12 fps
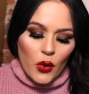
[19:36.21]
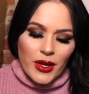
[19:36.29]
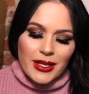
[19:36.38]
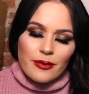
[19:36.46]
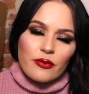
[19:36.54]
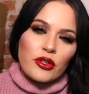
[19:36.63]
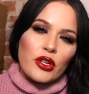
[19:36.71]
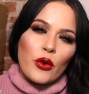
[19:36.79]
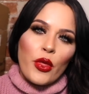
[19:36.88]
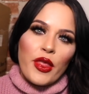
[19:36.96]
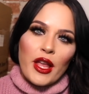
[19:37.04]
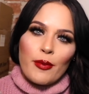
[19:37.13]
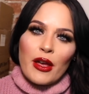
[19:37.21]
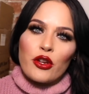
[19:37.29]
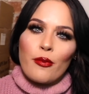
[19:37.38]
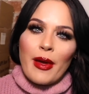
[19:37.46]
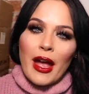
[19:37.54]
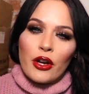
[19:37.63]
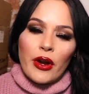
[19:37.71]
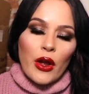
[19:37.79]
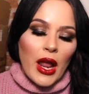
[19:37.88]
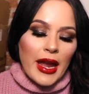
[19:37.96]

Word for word: Always, you know, think about your background.